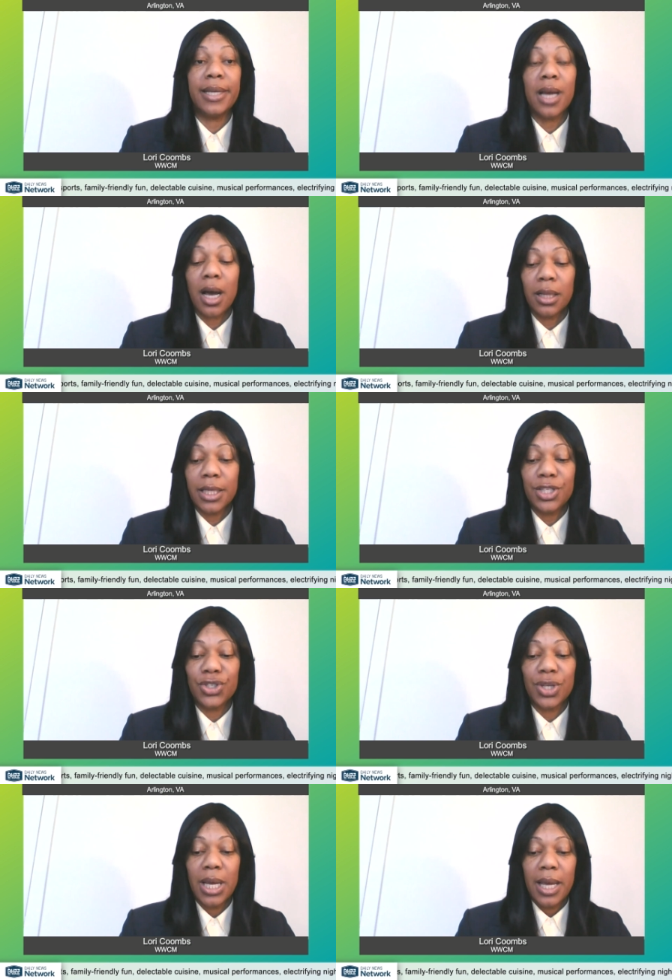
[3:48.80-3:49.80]
and
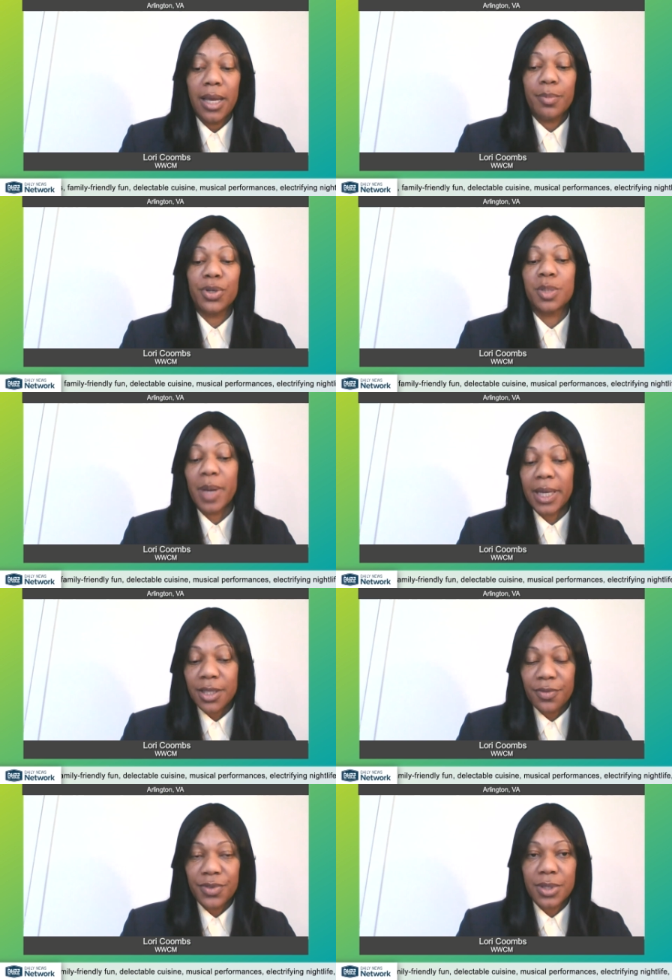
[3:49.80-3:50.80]
knowledge,
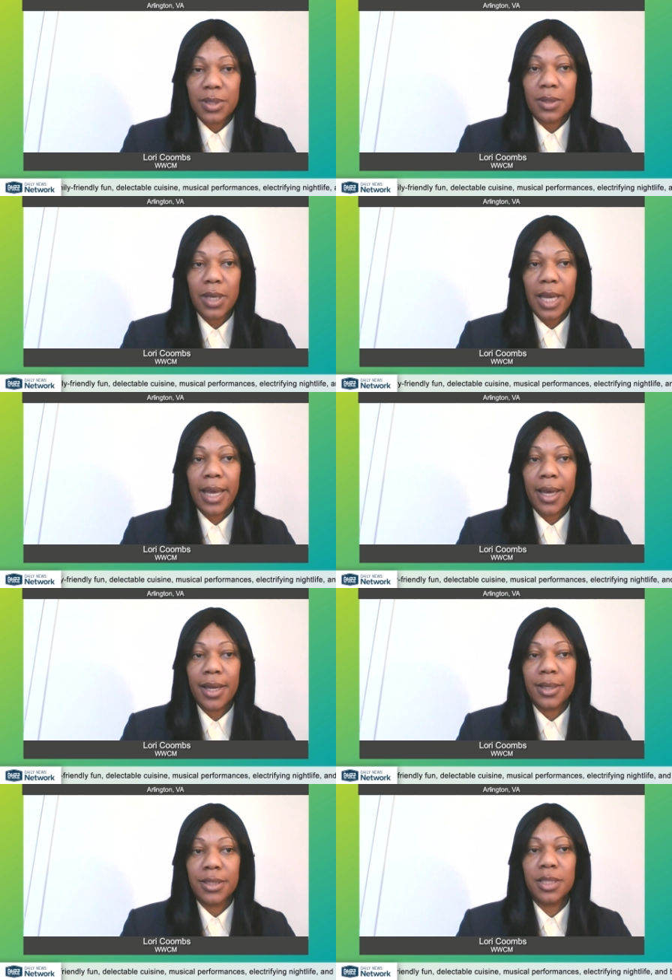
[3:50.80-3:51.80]
perspectives,
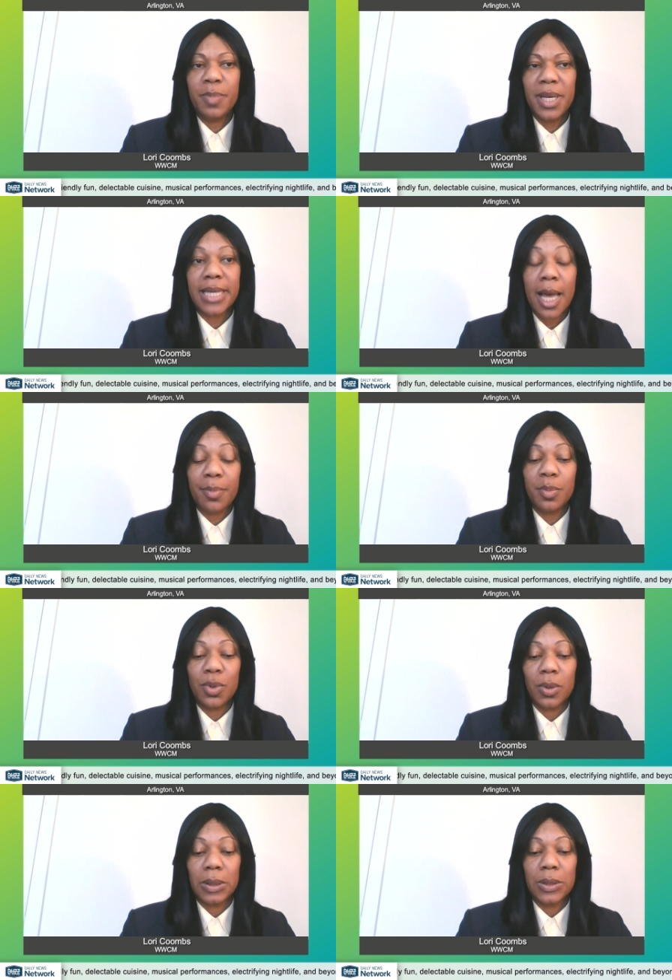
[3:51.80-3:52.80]
and just be
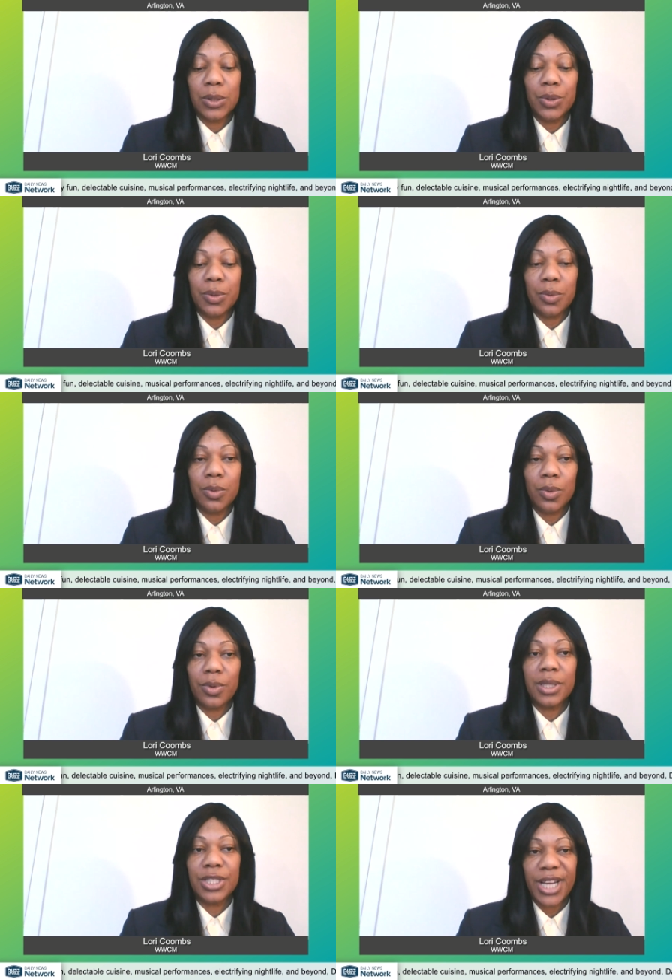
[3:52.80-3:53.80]
adaptable to
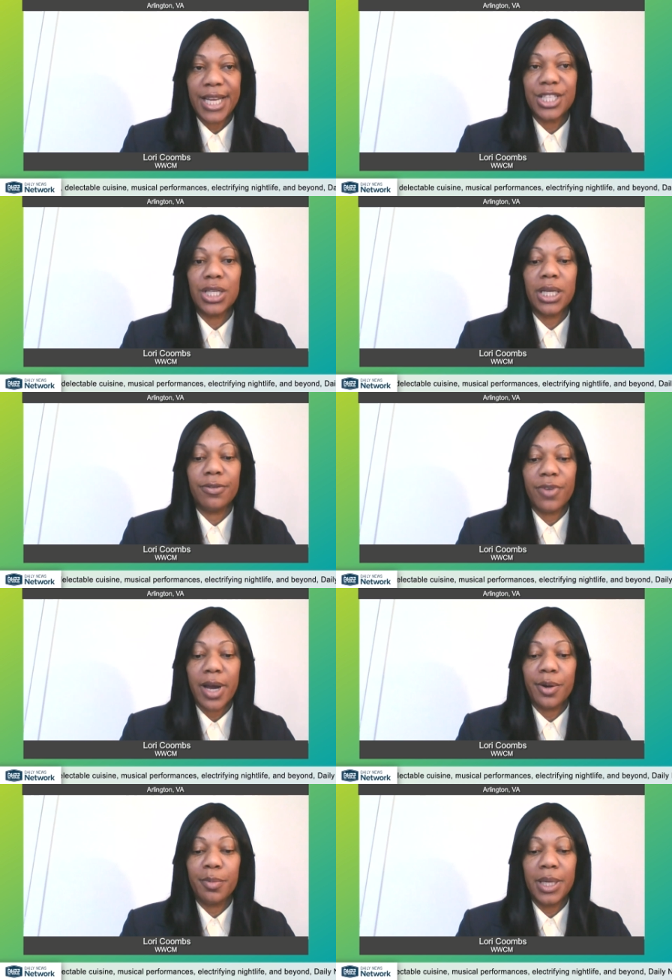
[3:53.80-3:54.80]
the changing
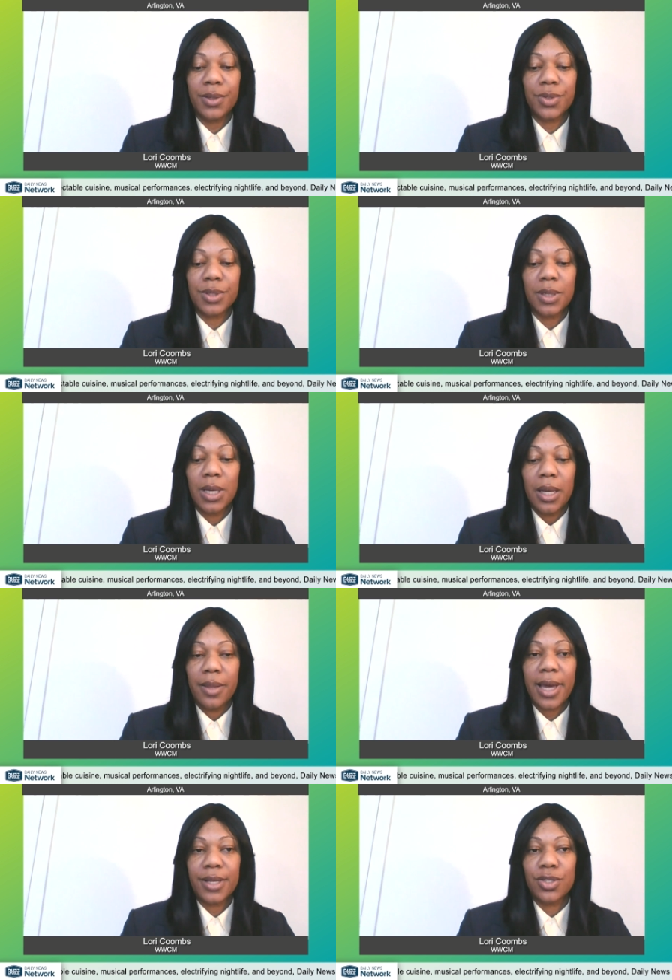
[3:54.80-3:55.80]
environments
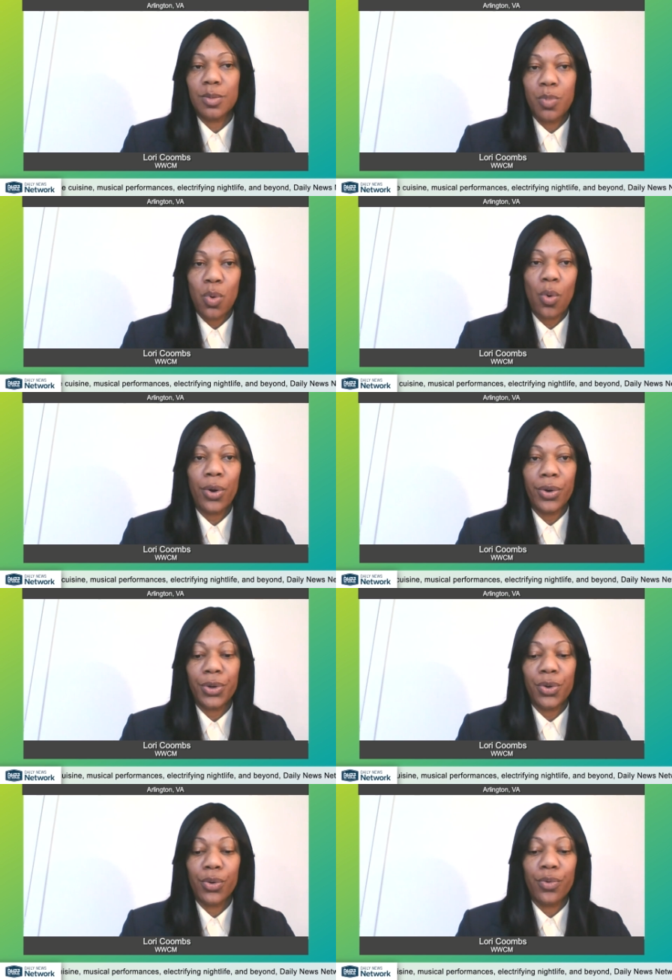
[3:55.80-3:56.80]
that support
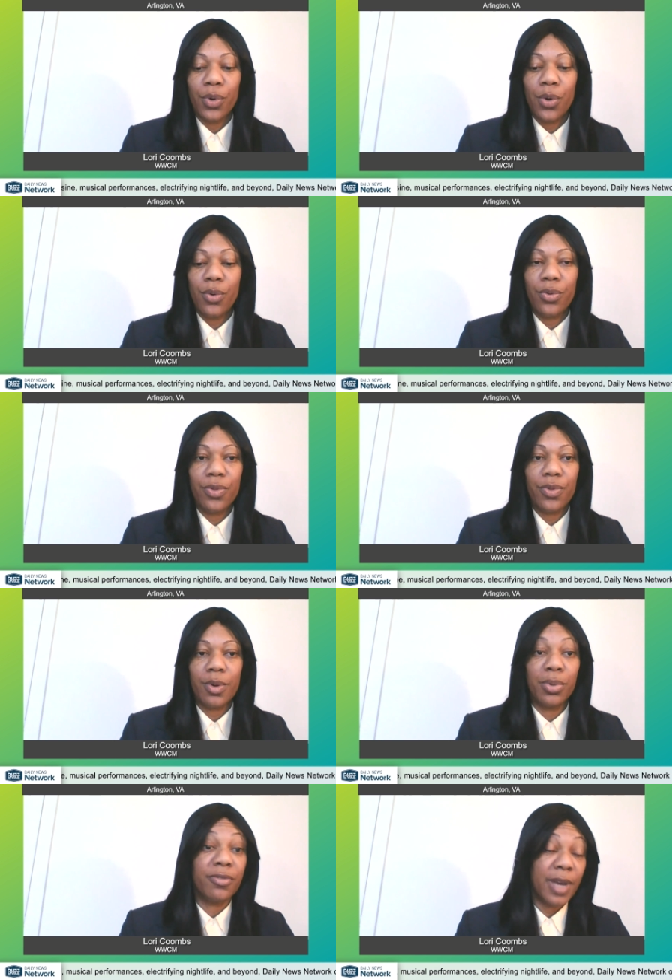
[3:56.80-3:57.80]
your growth
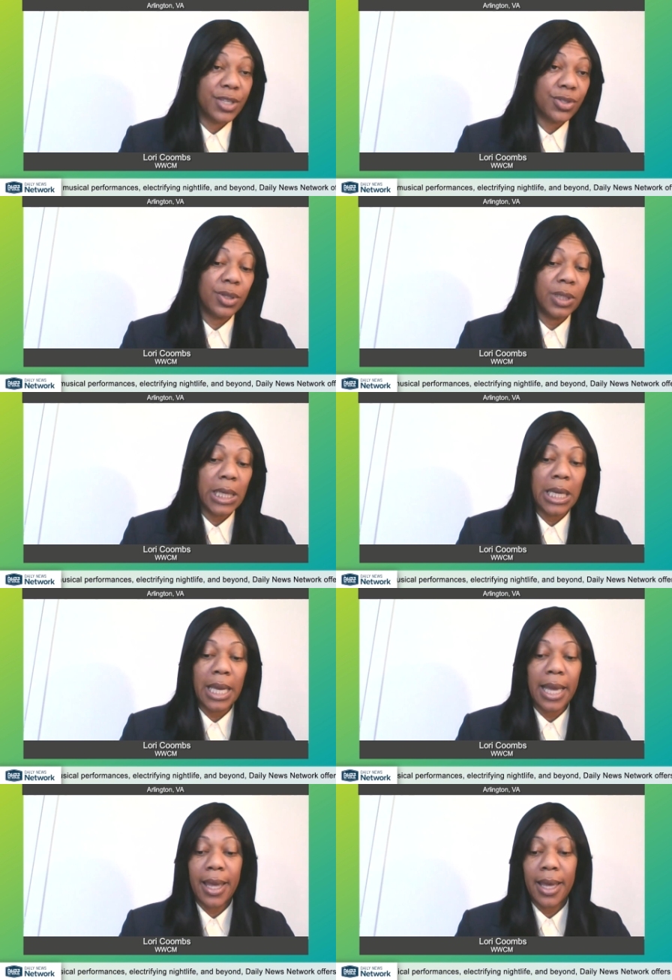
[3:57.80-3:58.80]

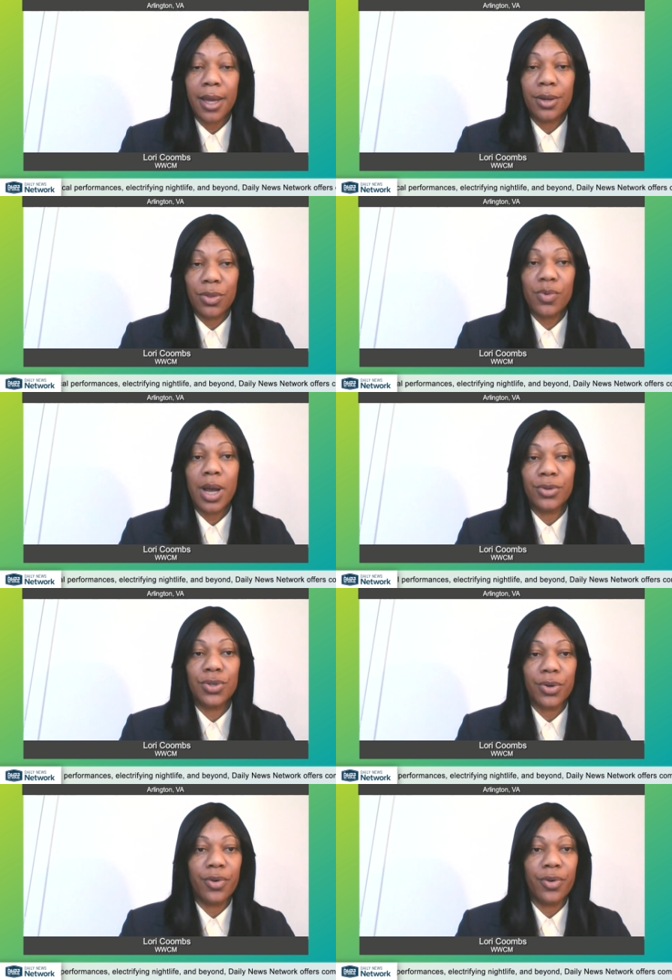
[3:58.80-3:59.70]
professionally and throughout your